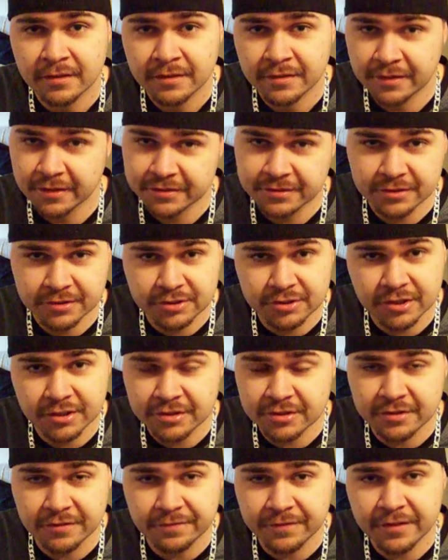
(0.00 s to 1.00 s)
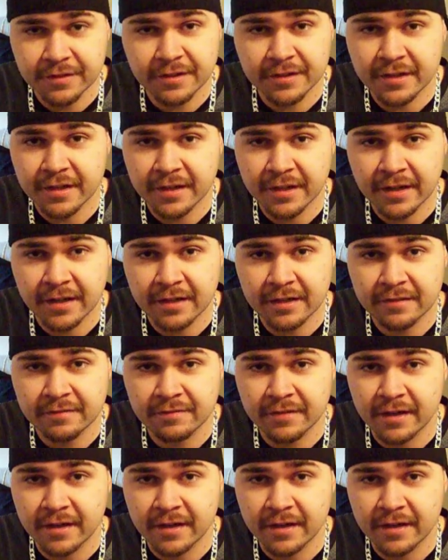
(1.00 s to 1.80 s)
This is just the feeling I have.